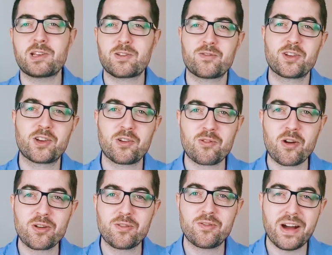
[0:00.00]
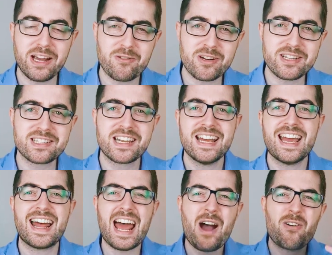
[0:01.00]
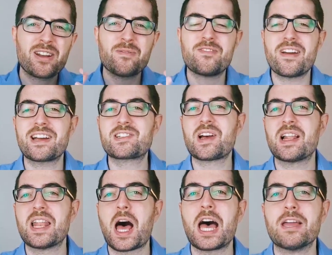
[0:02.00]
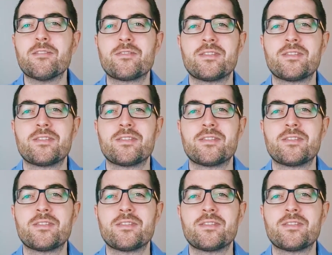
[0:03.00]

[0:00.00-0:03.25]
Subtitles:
of the coronavirus and how it affects our life.